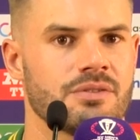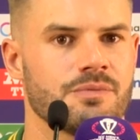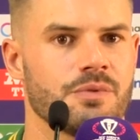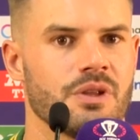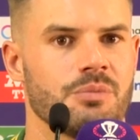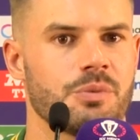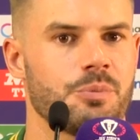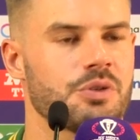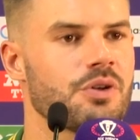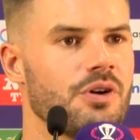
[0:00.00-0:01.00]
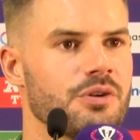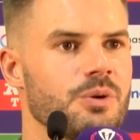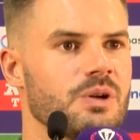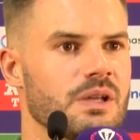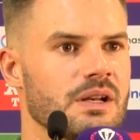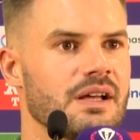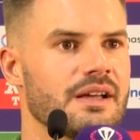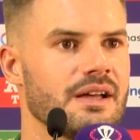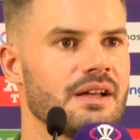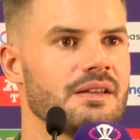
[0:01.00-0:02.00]
for them to put the hard work in like
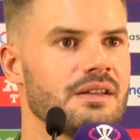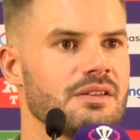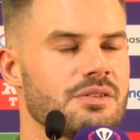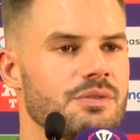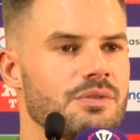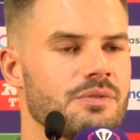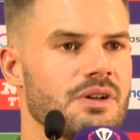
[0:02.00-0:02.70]
that and then to